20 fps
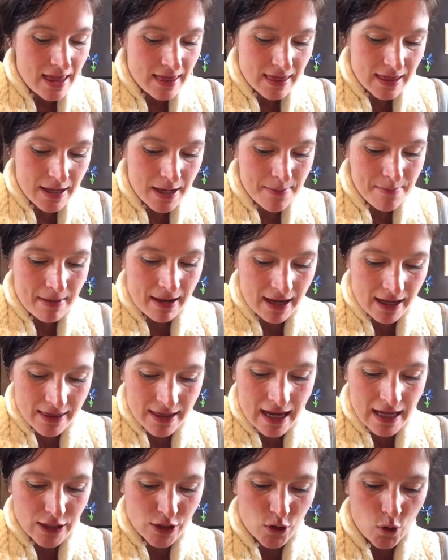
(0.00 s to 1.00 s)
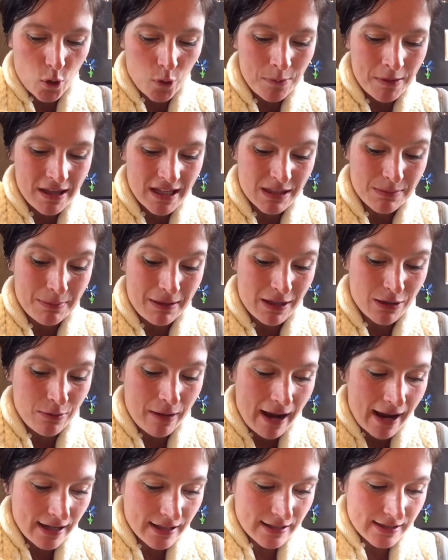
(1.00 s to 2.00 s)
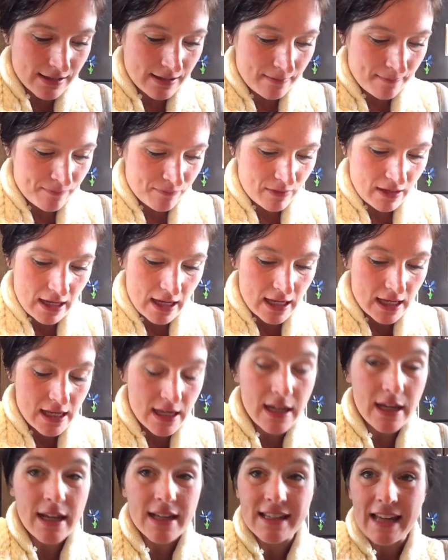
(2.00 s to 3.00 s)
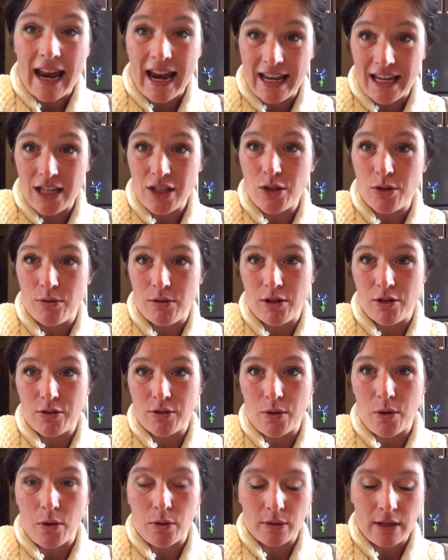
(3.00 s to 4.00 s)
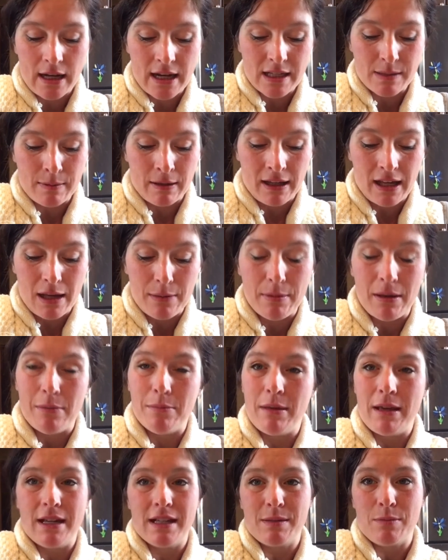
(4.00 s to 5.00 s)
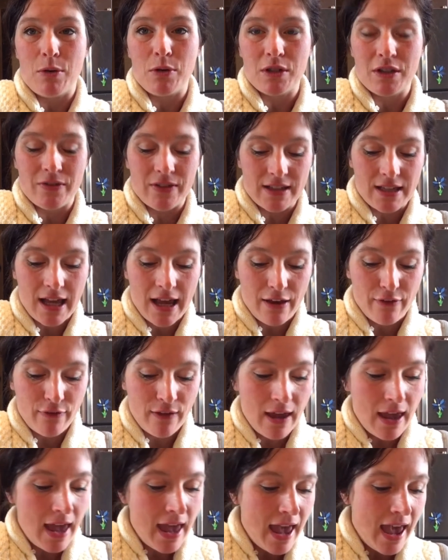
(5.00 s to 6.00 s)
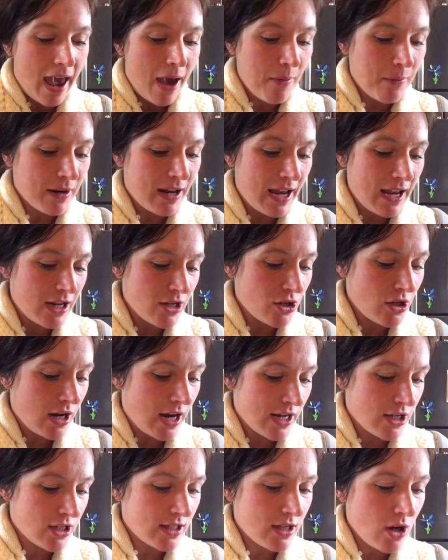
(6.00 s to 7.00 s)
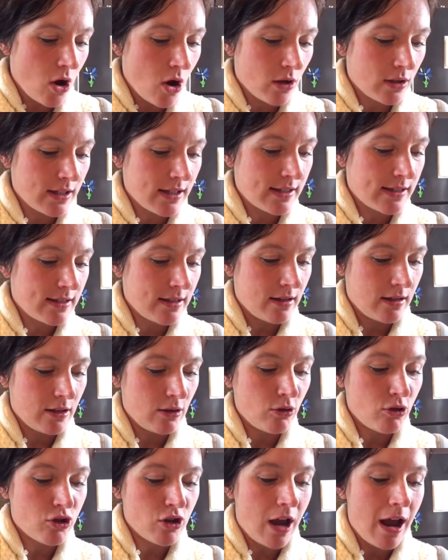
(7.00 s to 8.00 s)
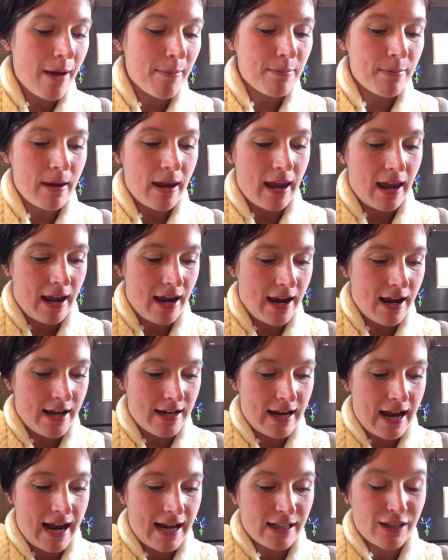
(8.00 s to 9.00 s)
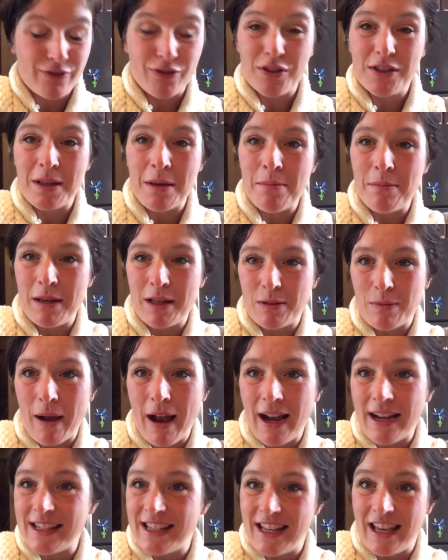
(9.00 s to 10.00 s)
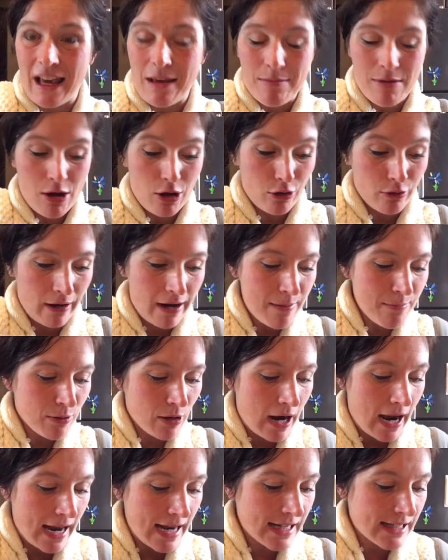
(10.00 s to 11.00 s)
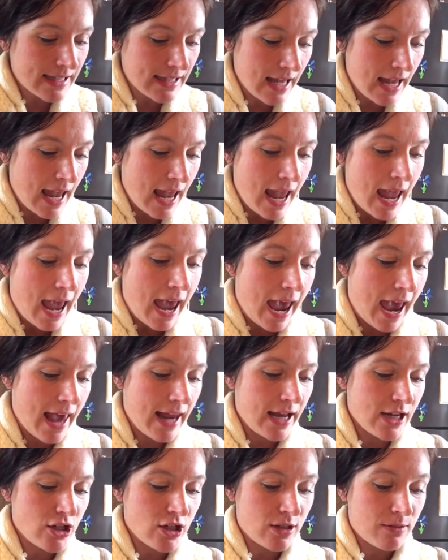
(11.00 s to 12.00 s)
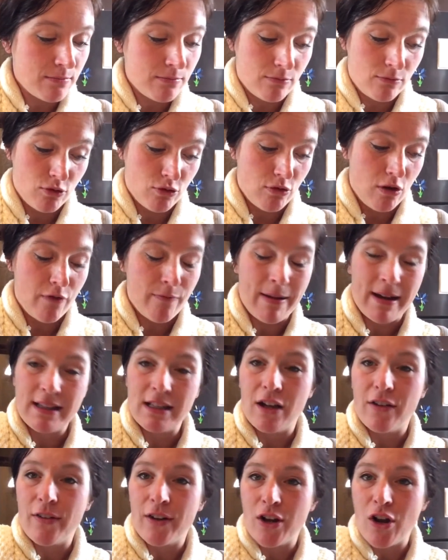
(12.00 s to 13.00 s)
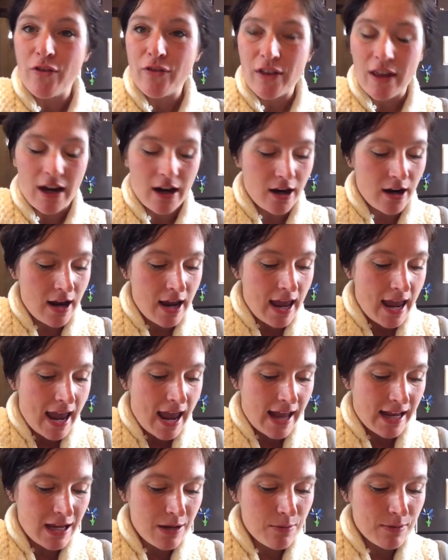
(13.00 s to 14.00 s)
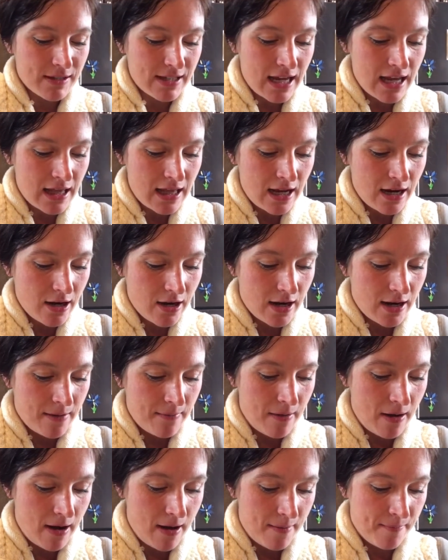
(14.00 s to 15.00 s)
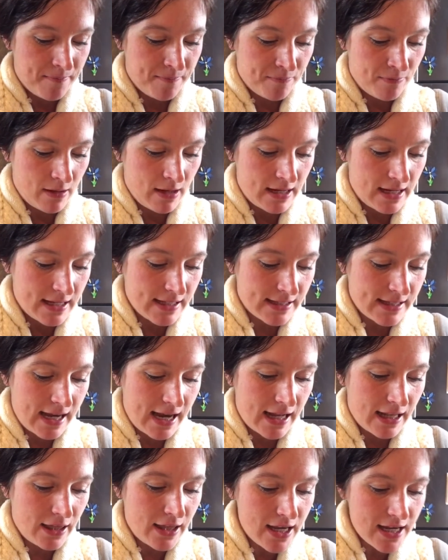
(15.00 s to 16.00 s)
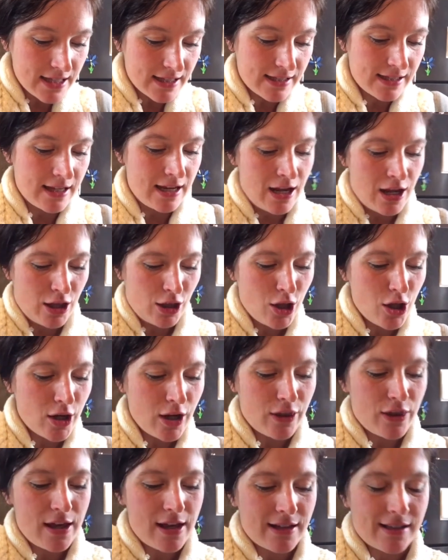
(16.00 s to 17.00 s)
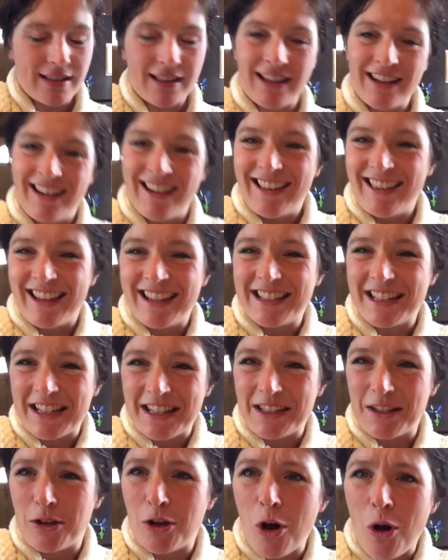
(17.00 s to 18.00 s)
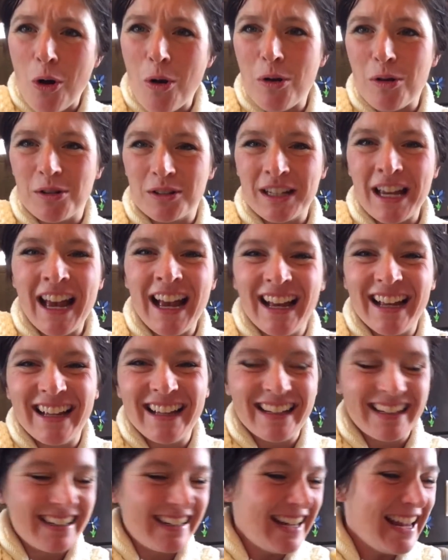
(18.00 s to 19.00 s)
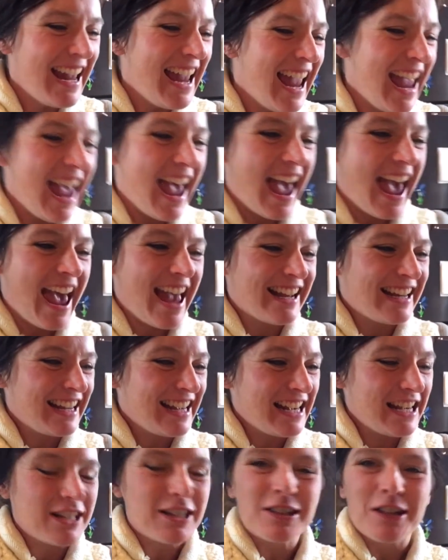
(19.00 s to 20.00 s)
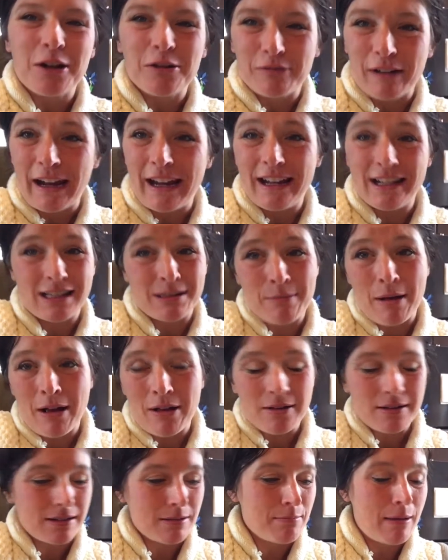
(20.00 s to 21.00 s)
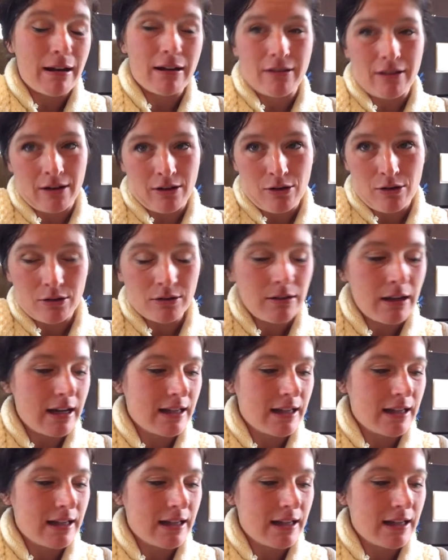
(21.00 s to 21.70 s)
The man that sold me this beeswax, he is 82 years old and has been keeping bees most of his life. And when I just called his little shop and asked for some beeswax, he gave me a great price, and I just drove myself on over there. And he was in there, and he said, look at this is gold. And he's so right. It smells better than gold.